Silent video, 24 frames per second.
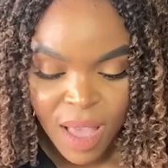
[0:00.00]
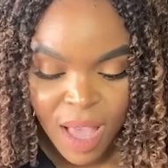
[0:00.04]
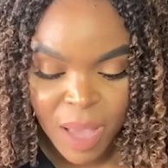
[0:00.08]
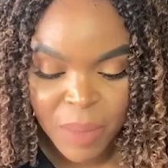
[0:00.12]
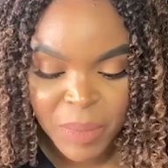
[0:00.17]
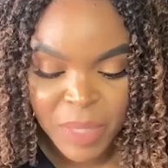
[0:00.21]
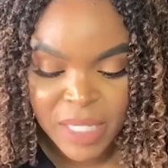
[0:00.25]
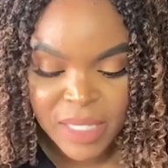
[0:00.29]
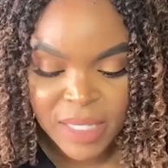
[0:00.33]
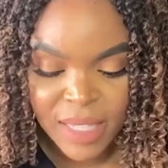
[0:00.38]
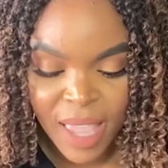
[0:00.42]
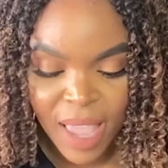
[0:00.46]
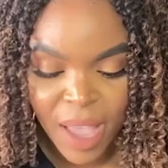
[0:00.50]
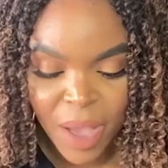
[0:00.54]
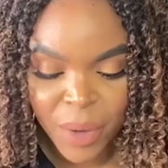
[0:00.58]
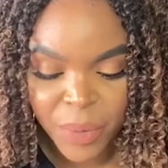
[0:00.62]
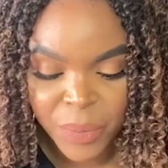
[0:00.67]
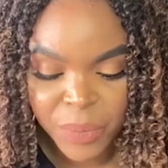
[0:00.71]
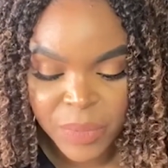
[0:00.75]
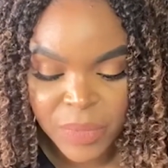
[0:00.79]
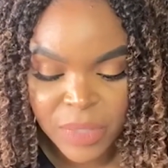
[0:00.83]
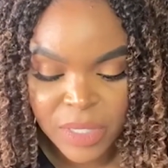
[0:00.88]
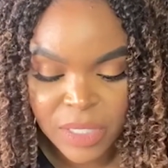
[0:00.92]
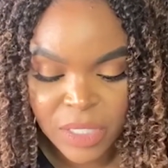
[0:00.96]
This
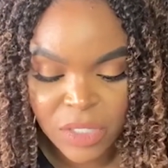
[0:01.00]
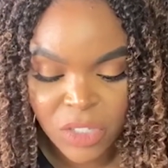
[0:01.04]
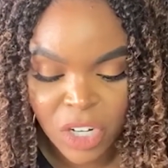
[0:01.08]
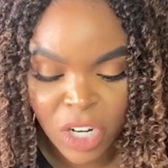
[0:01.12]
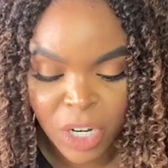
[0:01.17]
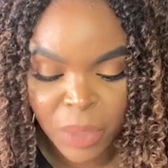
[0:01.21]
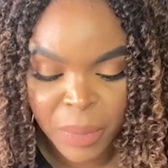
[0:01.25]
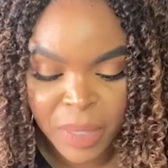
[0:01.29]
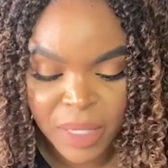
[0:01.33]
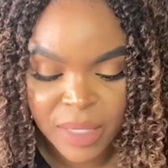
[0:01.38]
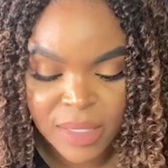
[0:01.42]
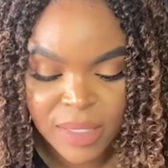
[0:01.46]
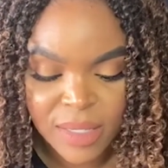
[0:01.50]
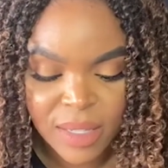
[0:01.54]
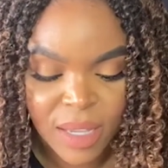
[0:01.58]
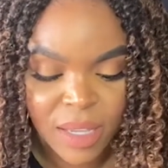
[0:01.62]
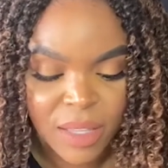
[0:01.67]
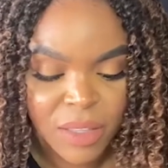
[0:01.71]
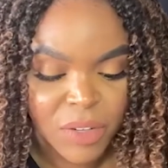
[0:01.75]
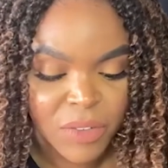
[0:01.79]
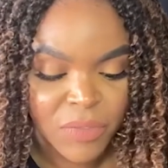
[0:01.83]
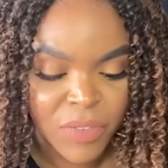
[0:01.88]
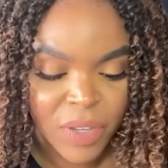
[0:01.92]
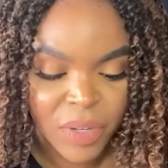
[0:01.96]
count determines
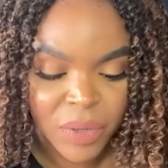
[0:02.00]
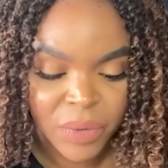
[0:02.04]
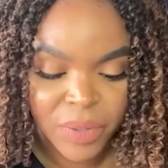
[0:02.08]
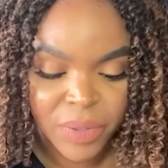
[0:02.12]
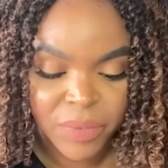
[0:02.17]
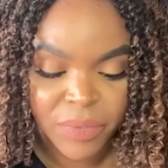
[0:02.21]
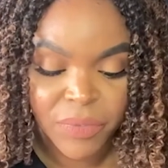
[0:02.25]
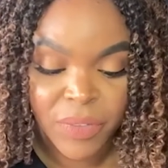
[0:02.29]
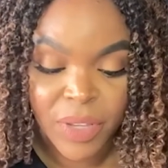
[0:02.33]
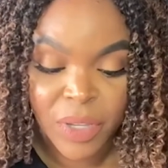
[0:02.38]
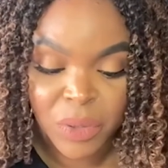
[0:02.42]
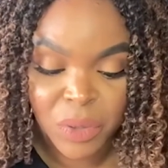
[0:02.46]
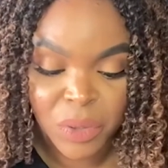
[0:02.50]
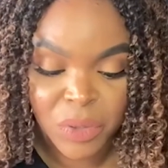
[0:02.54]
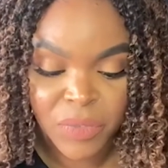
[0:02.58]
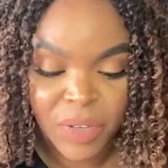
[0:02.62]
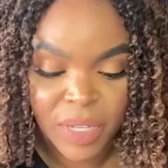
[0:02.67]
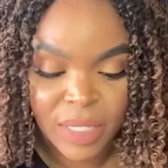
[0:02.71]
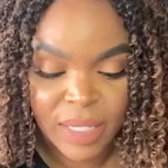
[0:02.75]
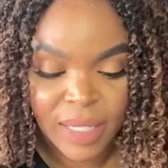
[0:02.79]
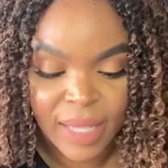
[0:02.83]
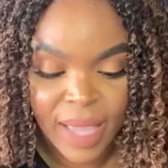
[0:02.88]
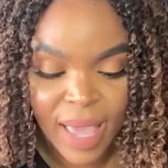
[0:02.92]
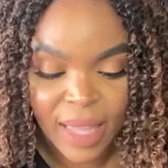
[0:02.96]
other federal
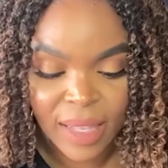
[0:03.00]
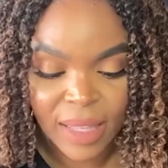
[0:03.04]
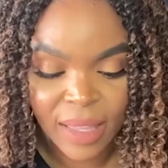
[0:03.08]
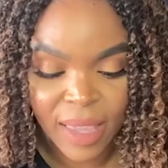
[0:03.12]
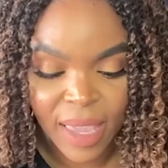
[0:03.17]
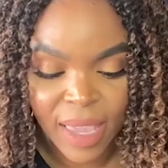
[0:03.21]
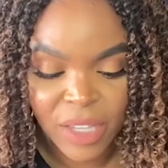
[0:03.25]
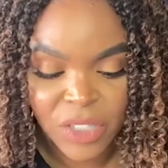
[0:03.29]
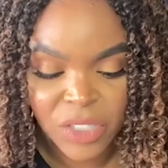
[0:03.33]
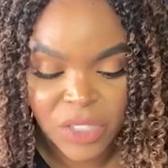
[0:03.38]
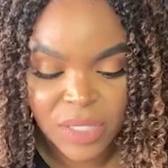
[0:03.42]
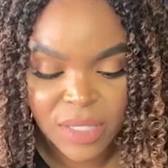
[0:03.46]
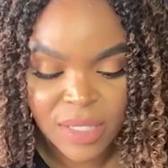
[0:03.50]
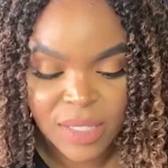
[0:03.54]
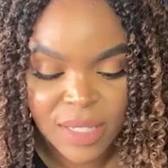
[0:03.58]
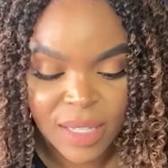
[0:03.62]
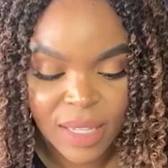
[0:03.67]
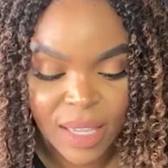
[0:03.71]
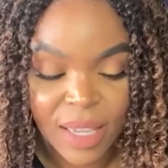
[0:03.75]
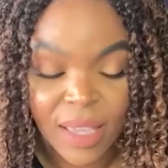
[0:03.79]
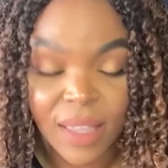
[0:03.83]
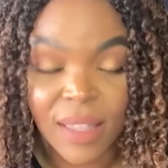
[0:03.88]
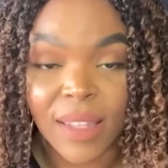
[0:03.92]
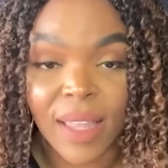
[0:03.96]
funding allocations.
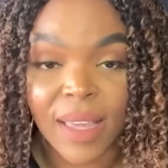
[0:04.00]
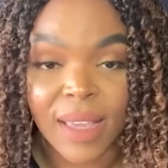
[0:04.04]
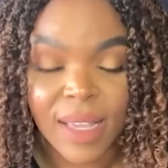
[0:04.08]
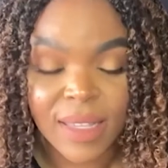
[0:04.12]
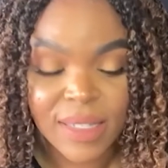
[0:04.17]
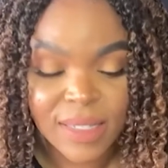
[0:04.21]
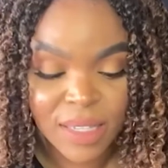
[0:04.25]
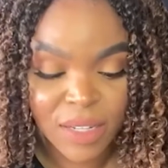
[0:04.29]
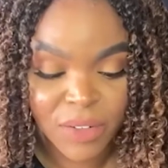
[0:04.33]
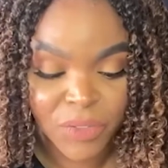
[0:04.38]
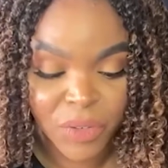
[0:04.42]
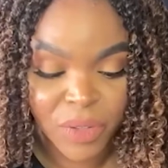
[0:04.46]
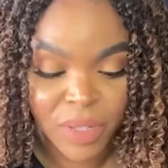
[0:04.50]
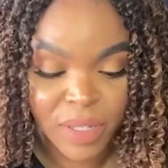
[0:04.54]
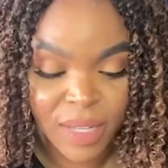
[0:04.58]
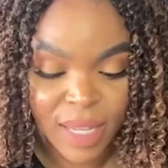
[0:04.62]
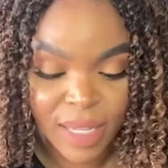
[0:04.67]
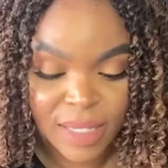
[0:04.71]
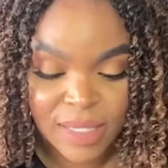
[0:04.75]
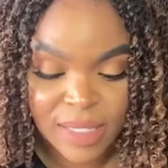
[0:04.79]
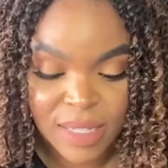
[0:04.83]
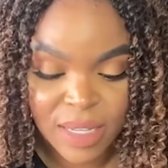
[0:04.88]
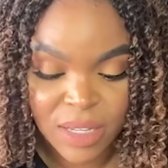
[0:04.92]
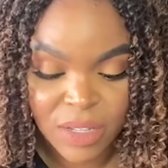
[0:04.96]
Again, like I said, for the
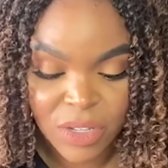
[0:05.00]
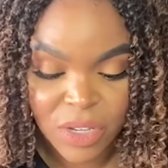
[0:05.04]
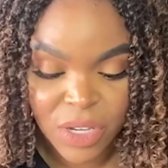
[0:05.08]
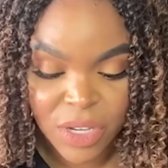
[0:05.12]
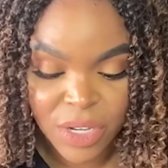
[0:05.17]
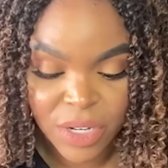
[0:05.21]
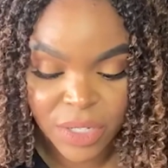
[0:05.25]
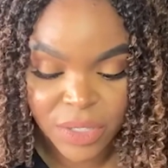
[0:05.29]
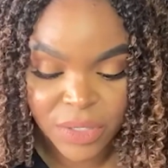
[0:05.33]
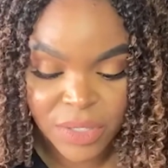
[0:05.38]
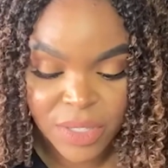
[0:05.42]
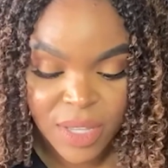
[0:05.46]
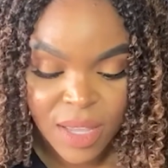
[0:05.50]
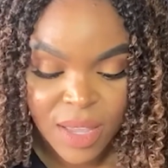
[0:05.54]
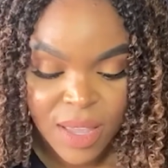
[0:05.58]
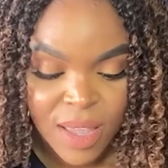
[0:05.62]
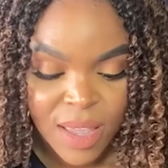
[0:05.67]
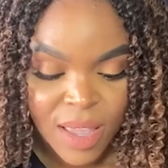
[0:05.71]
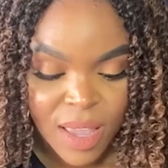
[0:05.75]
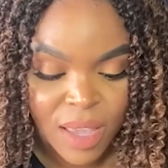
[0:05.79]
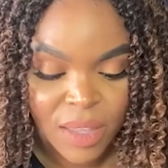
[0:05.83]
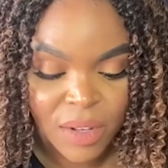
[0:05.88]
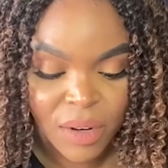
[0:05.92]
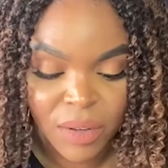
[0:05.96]
next 10 years,
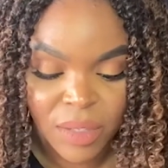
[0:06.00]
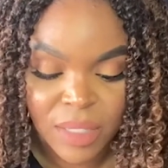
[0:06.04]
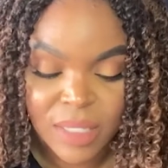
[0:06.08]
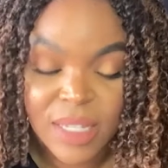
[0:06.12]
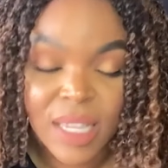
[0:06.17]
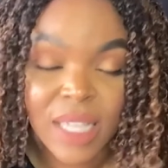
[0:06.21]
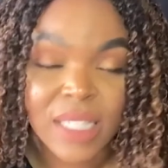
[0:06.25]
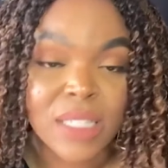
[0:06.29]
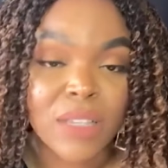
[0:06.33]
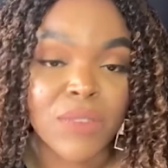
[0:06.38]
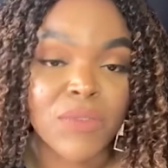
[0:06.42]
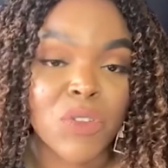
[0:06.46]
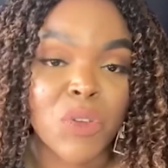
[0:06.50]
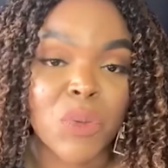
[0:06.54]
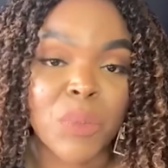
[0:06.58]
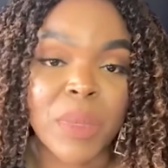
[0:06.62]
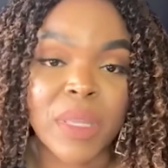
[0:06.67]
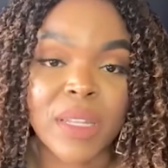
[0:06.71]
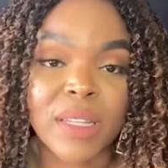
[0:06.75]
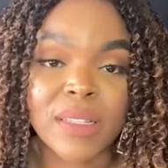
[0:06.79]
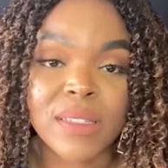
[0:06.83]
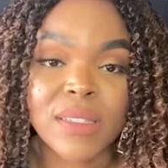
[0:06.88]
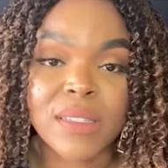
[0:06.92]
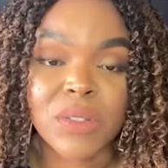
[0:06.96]
it only takes a few
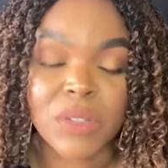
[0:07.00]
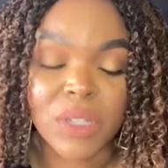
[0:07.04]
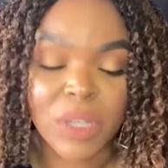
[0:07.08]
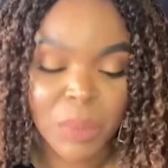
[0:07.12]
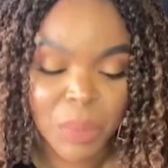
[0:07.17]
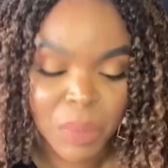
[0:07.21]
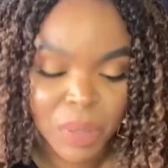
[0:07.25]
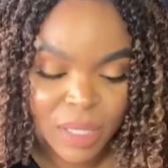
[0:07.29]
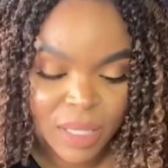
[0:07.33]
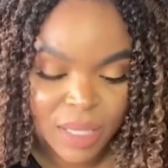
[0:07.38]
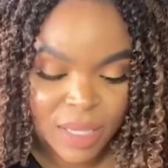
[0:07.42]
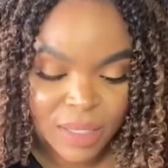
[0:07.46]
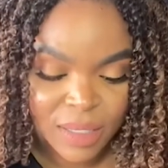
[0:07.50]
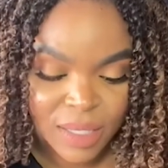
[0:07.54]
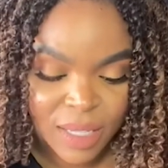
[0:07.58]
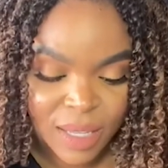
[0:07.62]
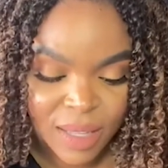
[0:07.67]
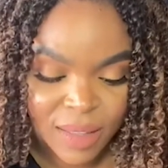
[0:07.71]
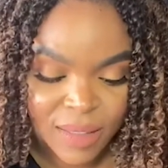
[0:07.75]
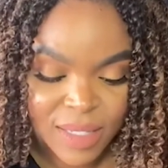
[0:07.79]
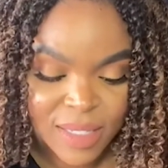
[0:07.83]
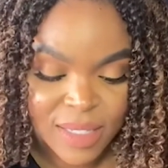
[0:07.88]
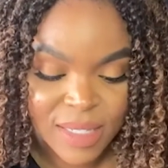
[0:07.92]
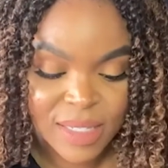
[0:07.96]
minutes to complete.
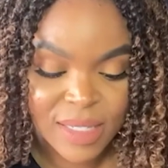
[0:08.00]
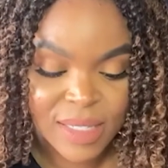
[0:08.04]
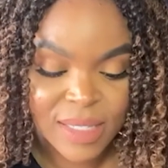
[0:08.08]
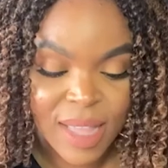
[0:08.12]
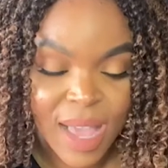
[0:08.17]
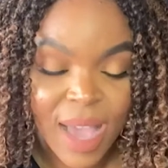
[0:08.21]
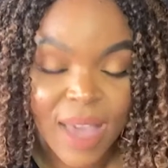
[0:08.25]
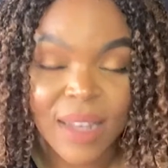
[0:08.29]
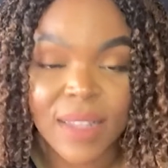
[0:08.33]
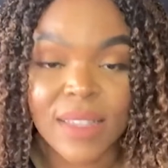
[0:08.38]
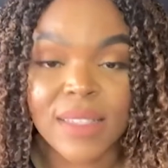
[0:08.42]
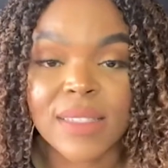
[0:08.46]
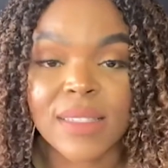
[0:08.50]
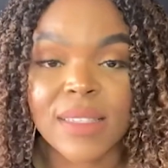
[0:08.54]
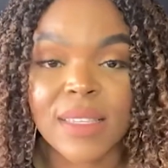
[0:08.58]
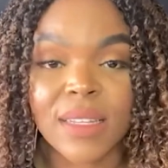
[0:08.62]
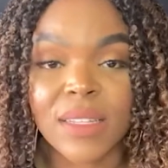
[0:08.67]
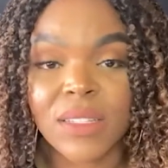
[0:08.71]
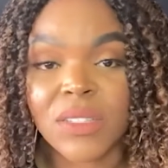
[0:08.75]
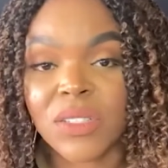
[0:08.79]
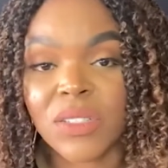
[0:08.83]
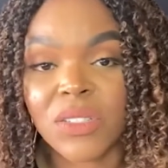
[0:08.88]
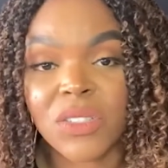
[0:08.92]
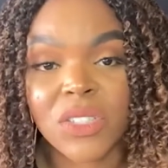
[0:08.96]
This is not a
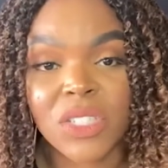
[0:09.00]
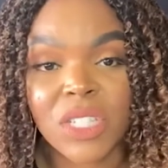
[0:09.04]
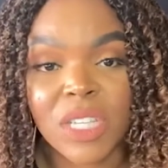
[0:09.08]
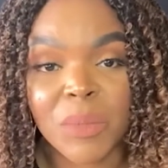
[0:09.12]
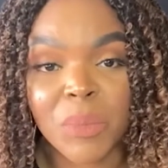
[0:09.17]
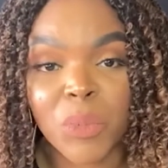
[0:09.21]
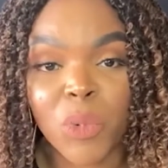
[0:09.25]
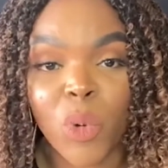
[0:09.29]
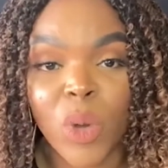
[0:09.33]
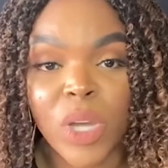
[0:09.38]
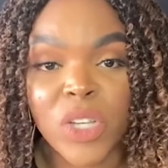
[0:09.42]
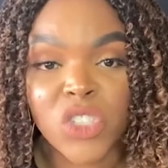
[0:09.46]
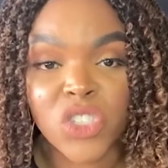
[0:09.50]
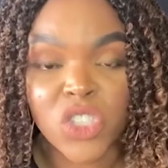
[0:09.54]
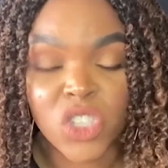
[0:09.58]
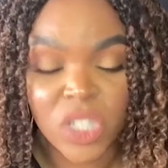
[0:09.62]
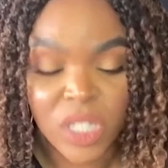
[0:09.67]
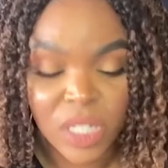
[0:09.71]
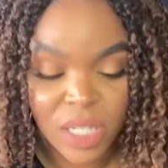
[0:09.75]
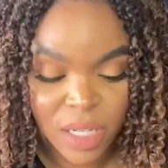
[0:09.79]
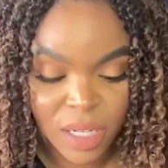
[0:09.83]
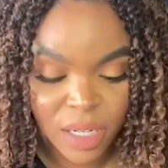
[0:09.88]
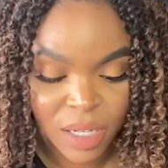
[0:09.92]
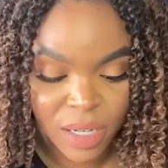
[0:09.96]
citizenship
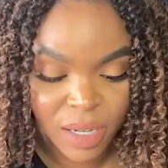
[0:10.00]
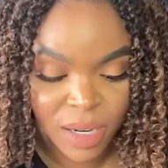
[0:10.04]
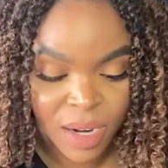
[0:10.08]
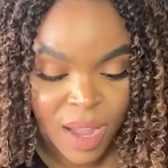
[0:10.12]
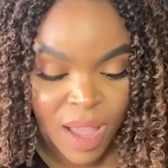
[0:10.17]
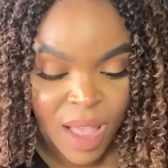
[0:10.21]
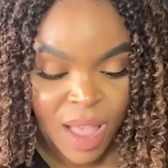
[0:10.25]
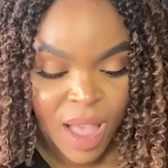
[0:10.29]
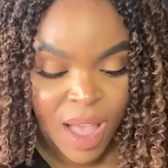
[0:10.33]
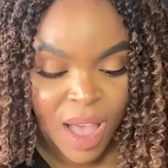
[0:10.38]
questionnaire.